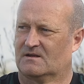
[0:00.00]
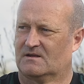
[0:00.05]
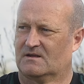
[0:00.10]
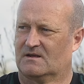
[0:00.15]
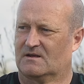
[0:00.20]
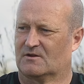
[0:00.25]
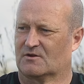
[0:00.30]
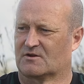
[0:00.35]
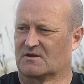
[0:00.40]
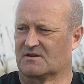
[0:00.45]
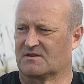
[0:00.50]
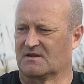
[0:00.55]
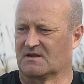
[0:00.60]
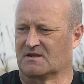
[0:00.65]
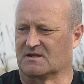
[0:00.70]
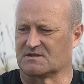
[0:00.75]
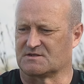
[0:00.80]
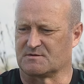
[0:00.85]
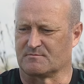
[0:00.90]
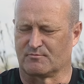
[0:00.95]
Yeah, look, I think
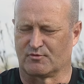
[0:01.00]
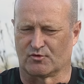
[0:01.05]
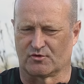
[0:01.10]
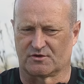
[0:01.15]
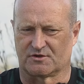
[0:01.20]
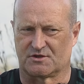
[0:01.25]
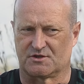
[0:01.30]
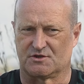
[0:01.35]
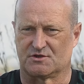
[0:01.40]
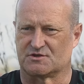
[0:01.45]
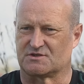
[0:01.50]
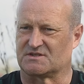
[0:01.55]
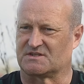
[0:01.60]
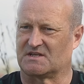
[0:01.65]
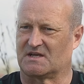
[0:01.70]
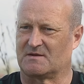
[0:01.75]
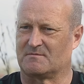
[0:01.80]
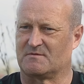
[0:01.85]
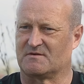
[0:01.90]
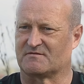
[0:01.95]
it's important to use the
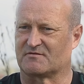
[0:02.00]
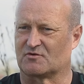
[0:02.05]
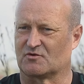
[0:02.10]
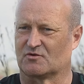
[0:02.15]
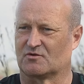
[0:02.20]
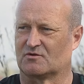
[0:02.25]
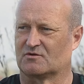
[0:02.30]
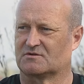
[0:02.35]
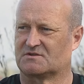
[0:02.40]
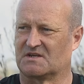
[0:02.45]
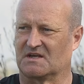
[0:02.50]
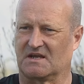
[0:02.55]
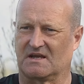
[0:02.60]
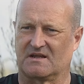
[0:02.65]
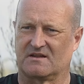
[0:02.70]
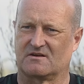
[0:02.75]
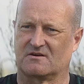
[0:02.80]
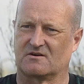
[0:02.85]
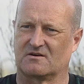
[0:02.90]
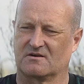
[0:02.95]
time you've got
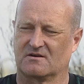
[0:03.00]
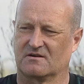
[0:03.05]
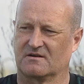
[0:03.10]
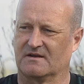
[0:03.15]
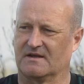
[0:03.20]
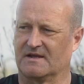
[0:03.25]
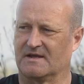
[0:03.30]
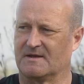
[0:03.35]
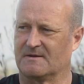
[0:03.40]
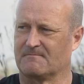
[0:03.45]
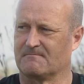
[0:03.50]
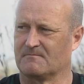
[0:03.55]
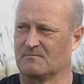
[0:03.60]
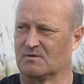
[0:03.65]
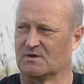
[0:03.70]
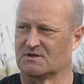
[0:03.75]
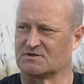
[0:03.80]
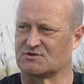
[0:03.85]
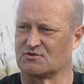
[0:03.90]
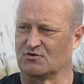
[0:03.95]
together.
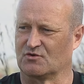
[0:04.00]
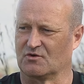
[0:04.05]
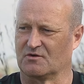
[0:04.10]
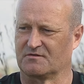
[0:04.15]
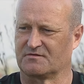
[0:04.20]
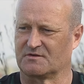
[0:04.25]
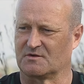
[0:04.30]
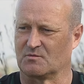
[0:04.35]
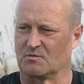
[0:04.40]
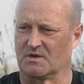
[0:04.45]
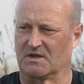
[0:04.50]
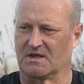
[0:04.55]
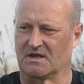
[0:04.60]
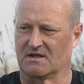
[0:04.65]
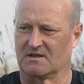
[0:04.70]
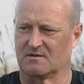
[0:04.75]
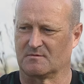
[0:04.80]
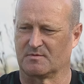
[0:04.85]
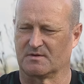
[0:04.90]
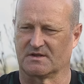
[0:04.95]
It's not often we
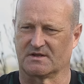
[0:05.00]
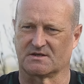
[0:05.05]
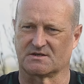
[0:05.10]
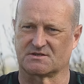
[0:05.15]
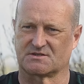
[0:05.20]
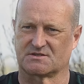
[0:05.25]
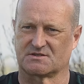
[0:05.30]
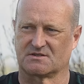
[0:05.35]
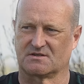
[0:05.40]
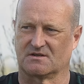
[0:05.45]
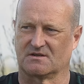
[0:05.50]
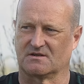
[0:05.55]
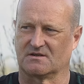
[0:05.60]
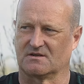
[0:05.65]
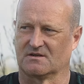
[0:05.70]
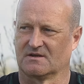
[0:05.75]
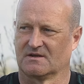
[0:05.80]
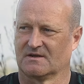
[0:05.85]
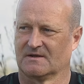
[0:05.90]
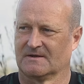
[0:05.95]
get the players to
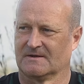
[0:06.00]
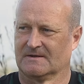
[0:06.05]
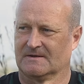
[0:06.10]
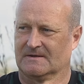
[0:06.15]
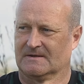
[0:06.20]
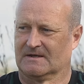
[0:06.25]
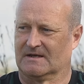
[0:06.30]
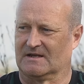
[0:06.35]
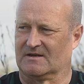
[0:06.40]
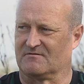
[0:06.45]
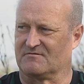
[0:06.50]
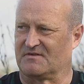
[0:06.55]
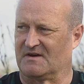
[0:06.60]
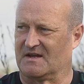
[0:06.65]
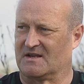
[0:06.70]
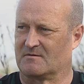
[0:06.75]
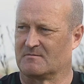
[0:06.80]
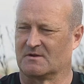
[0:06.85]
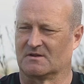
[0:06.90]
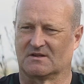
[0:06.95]
an
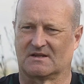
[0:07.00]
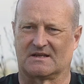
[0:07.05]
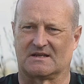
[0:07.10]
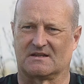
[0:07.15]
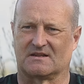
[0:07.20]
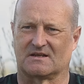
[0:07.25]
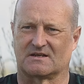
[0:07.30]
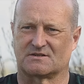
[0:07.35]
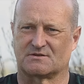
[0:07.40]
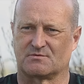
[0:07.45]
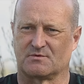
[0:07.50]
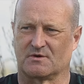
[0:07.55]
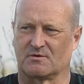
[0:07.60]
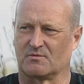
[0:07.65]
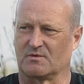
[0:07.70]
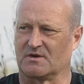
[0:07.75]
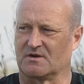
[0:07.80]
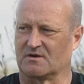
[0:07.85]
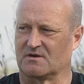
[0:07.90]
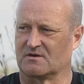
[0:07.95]
environment like this where
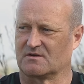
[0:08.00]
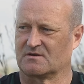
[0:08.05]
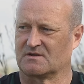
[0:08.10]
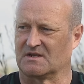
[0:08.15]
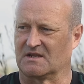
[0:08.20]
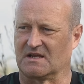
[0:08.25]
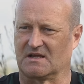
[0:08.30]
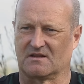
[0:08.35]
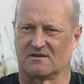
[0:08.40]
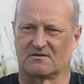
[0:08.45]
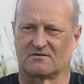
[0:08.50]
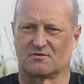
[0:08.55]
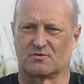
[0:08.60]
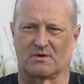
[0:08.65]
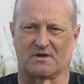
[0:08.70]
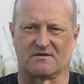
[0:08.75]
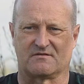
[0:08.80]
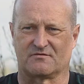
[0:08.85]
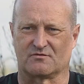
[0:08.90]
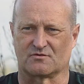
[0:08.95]
we're together
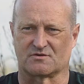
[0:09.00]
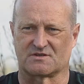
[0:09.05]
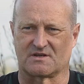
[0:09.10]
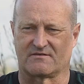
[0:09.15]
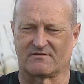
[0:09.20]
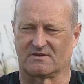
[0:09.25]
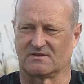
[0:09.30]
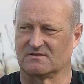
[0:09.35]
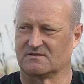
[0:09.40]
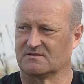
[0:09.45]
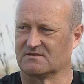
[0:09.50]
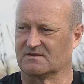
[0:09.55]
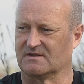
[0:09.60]
24/7.